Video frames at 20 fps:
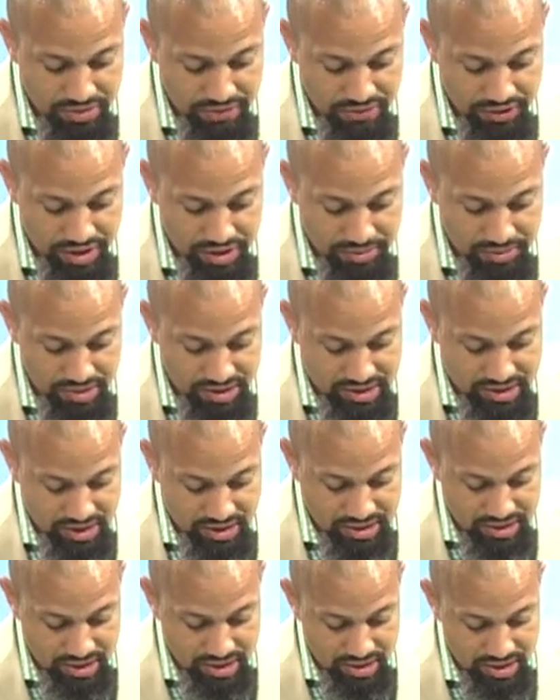fingerprint
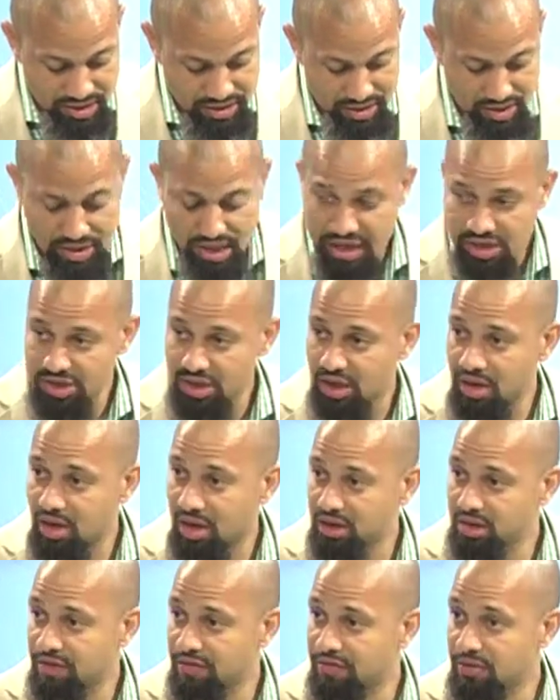sensor on this, so it actually
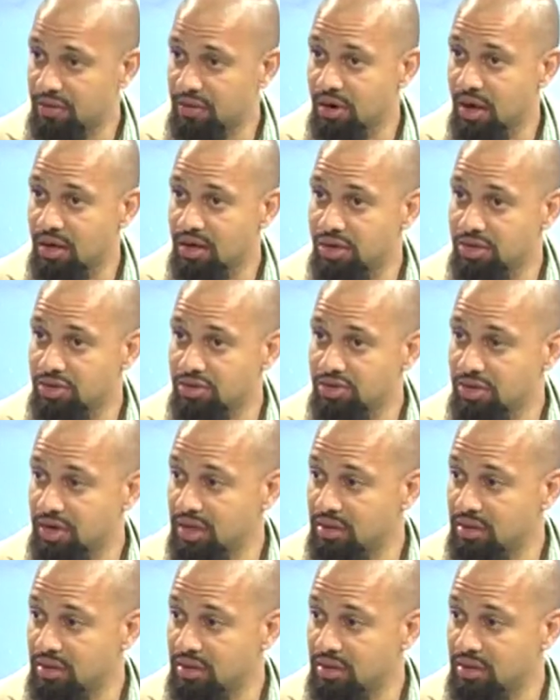unlocks the phone on the screen.